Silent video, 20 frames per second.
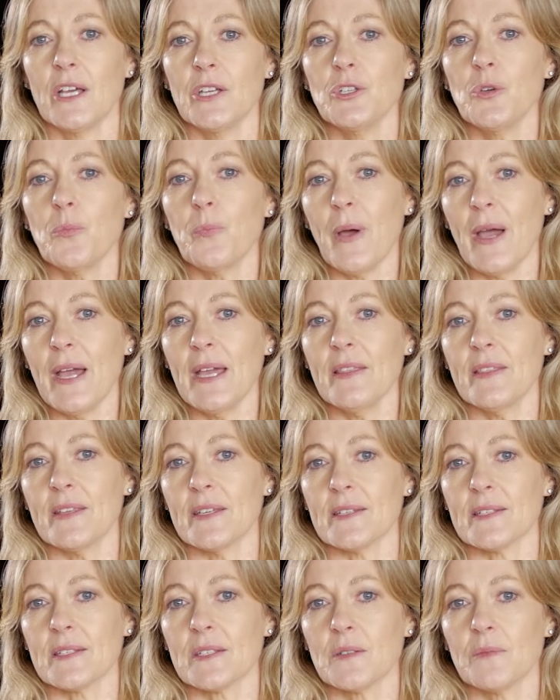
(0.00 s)
You pay
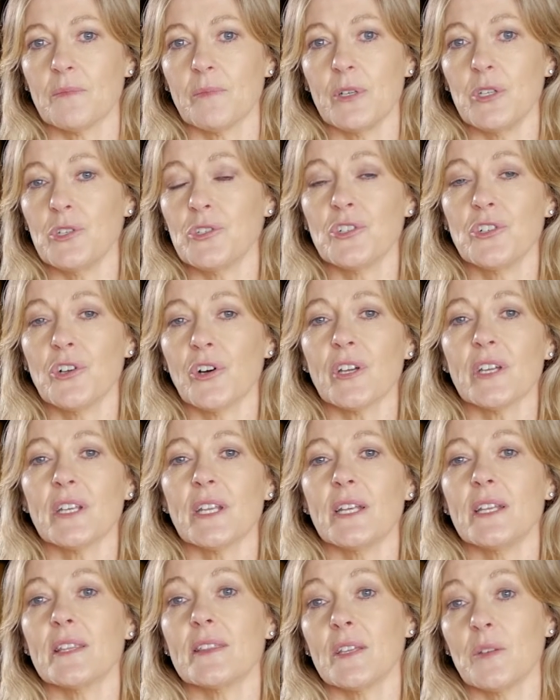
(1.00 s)
this, but you do not get
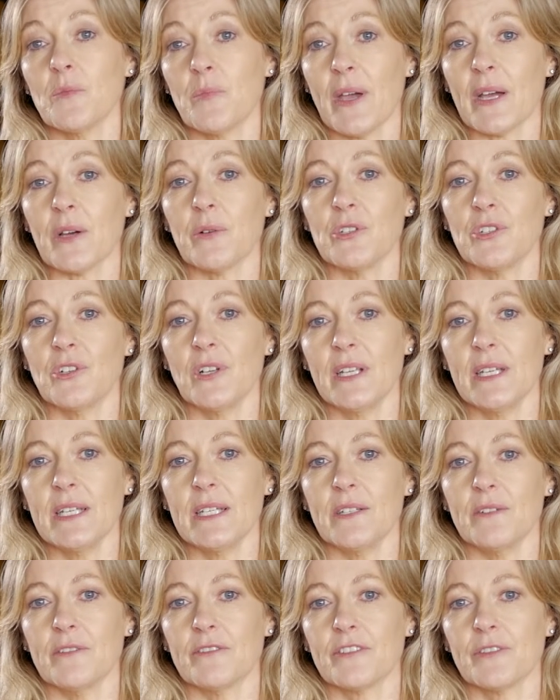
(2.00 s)
anything back when you
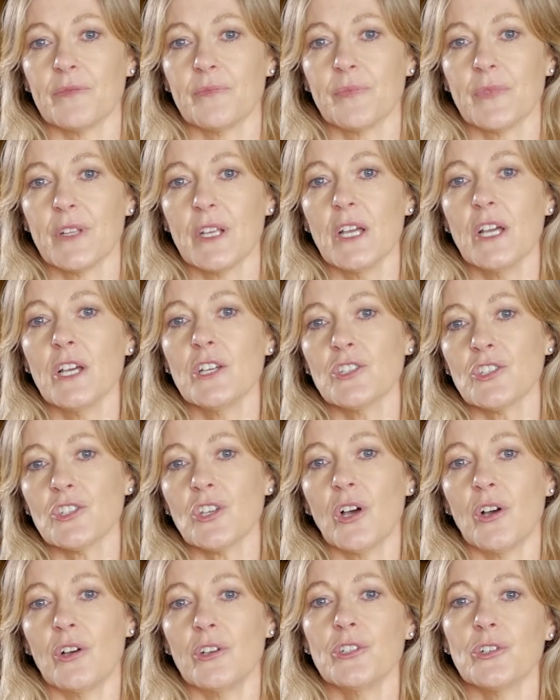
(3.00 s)
leave.
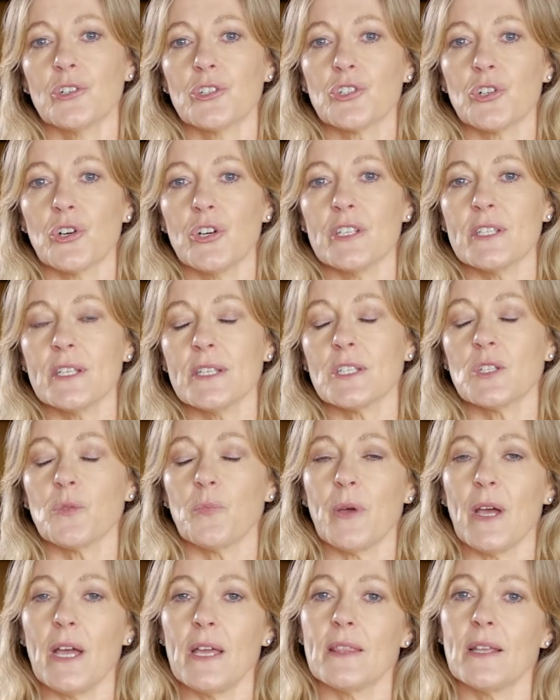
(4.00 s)
So your choice is to
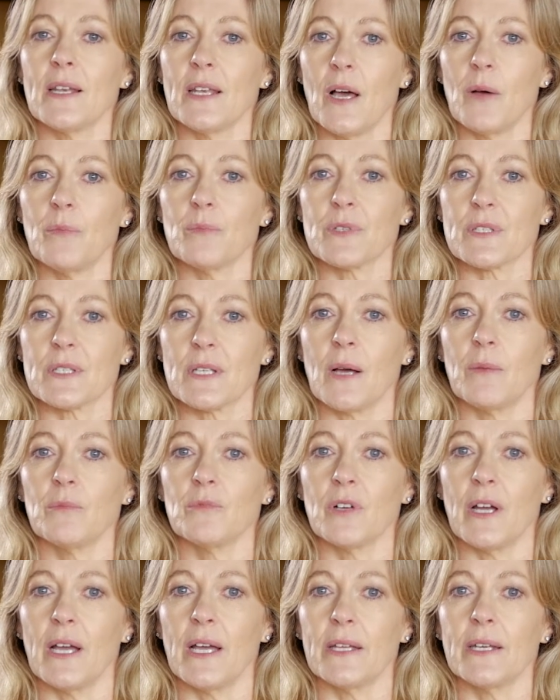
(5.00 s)
pay the lump
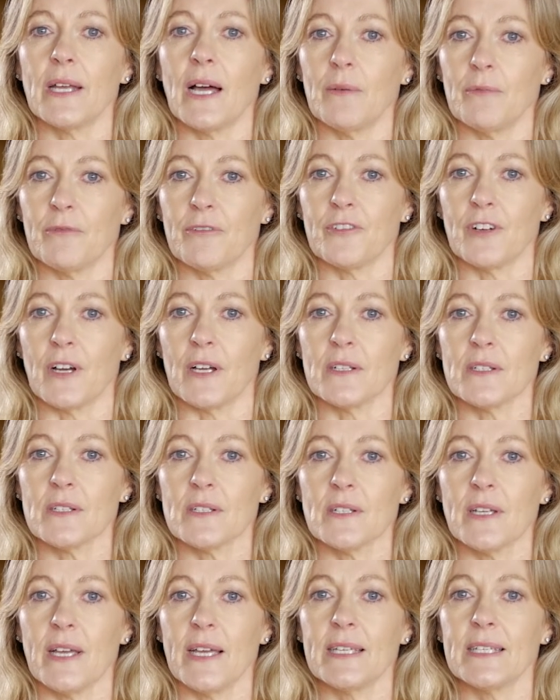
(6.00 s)
sum RAD up
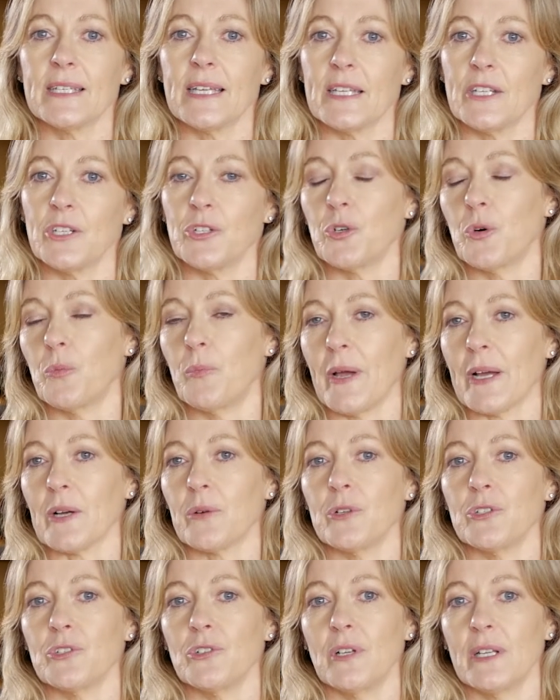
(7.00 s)
front and get it all
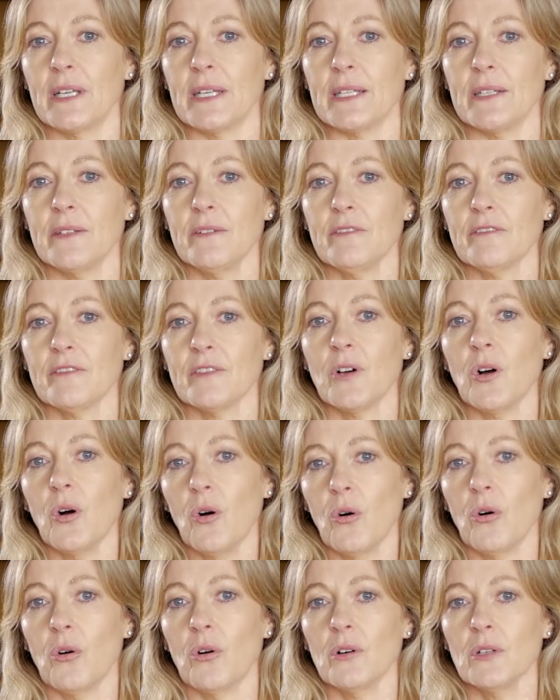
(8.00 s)
back when you leave,
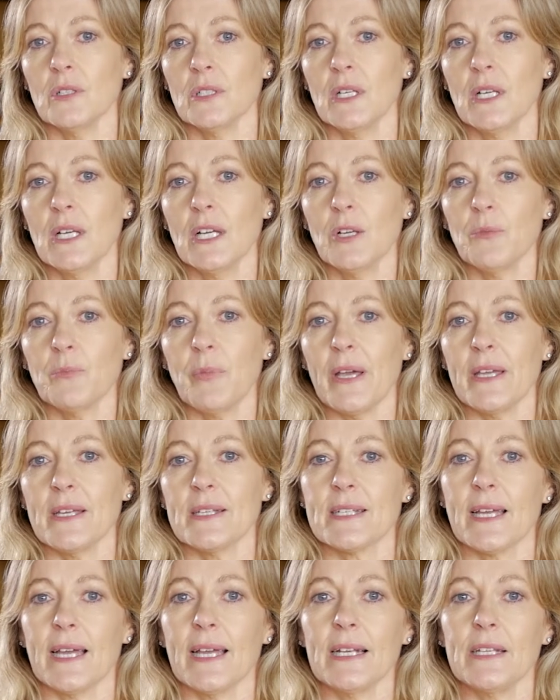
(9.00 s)
or pay a
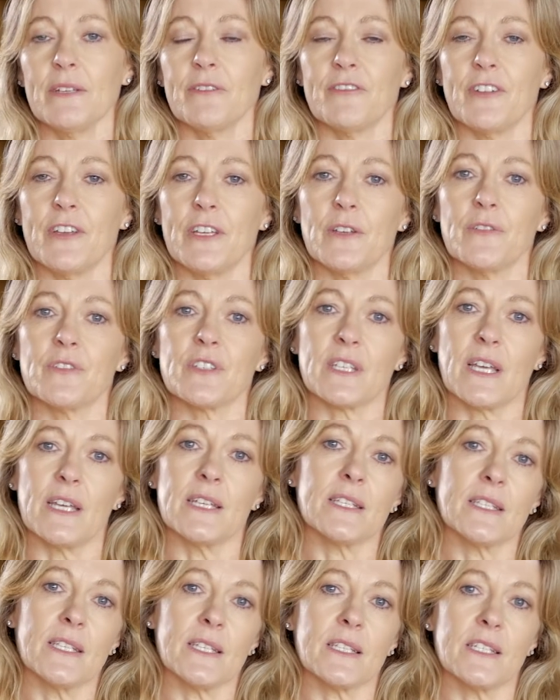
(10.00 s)
daily fee of say
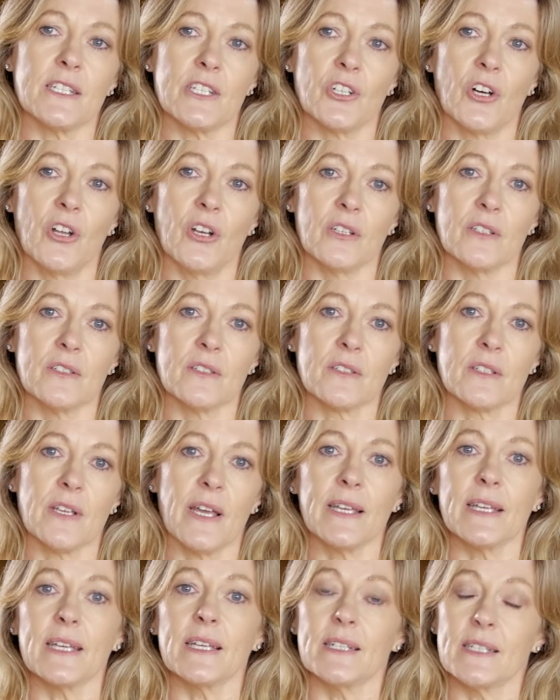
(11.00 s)
$60
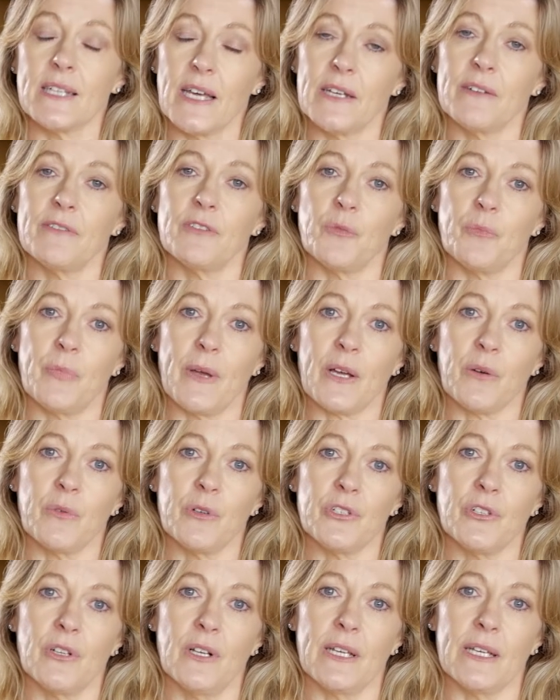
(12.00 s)
and get none of it back
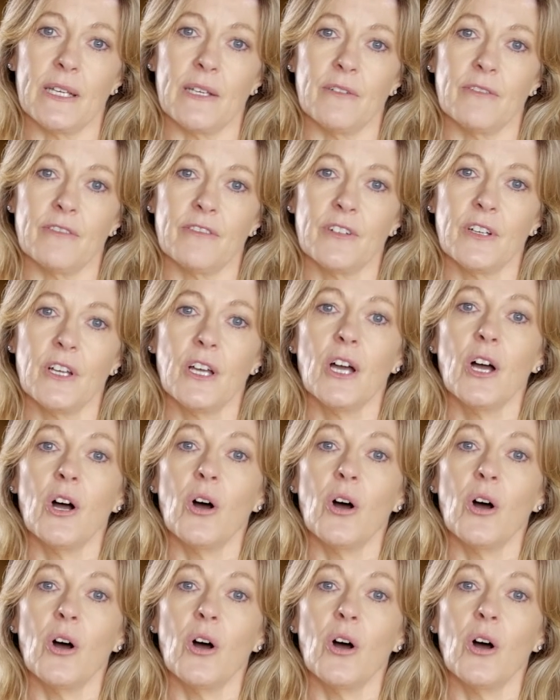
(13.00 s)
when you leave.